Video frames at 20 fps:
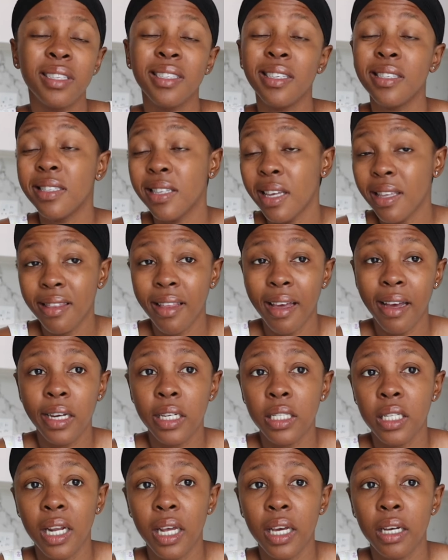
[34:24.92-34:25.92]
to say
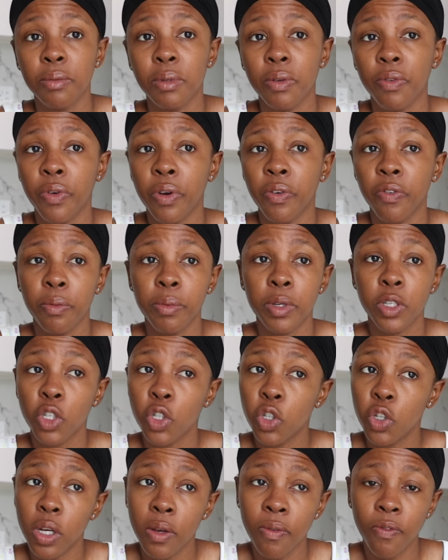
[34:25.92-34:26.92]
that like I was suffering from
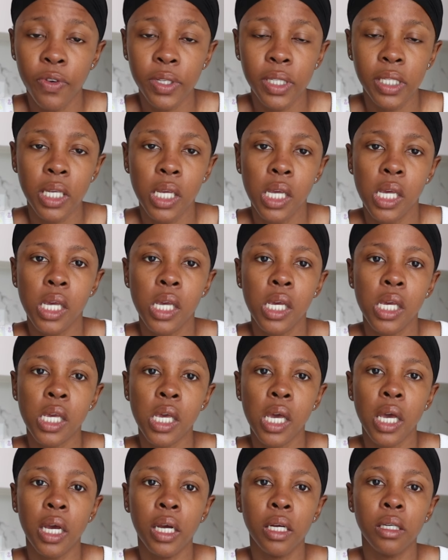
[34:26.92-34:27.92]
extreme fatigue
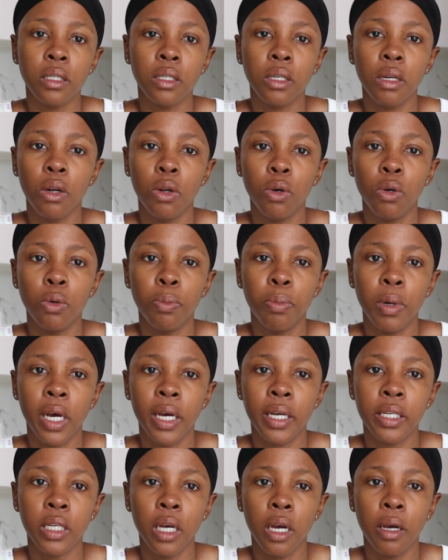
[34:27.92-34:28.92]
and low
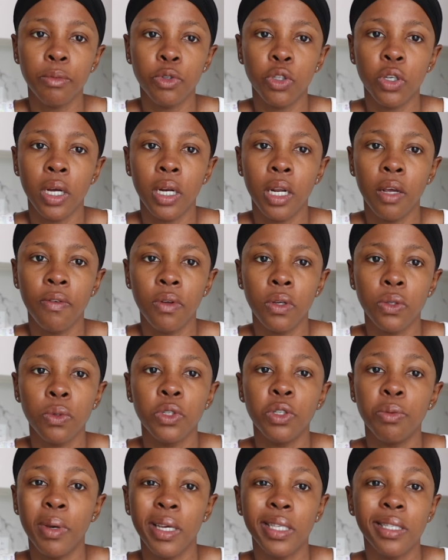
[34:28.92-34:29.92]
blood sugar levels,
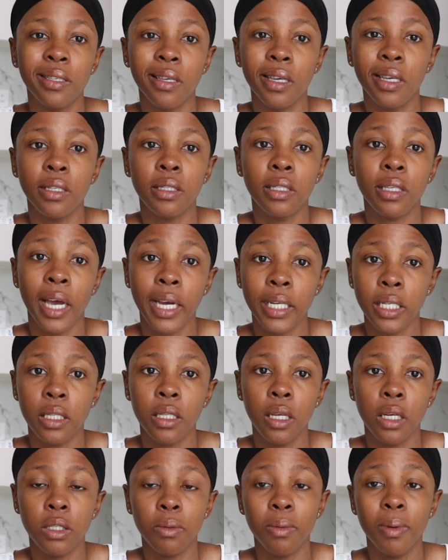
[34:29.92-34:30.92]
which made sense. I
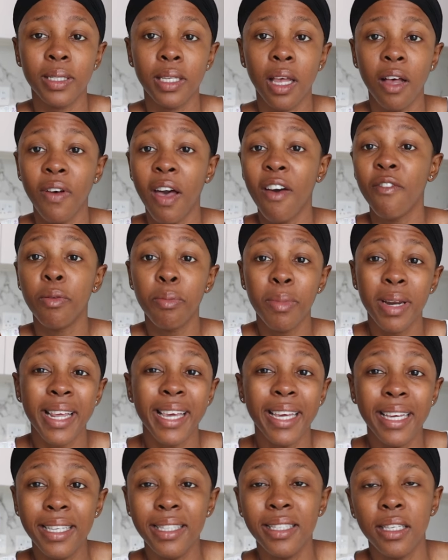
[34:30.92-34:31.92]
did that to myself. I haven't been
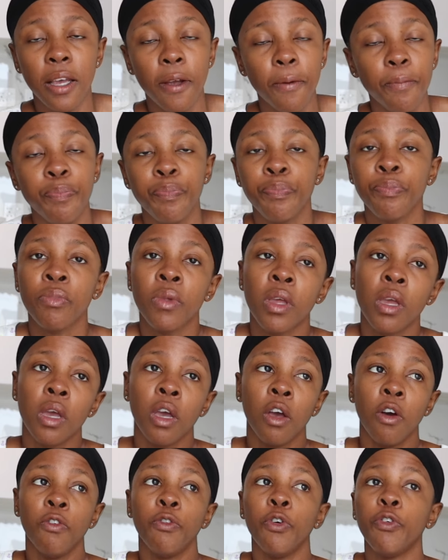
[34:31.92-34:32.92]
eating
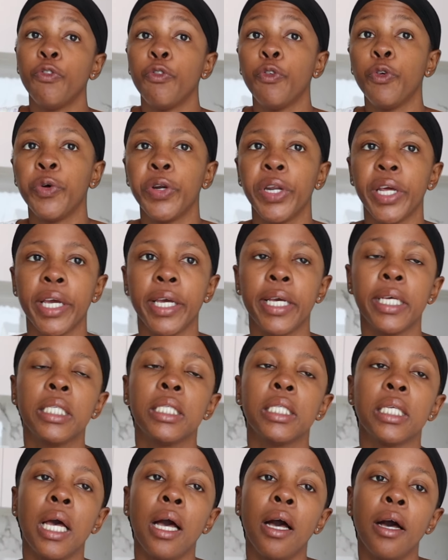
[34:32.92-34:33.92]
for 4
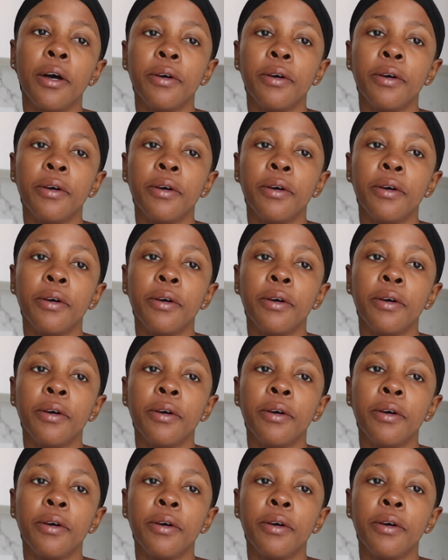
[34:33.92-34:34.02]
days.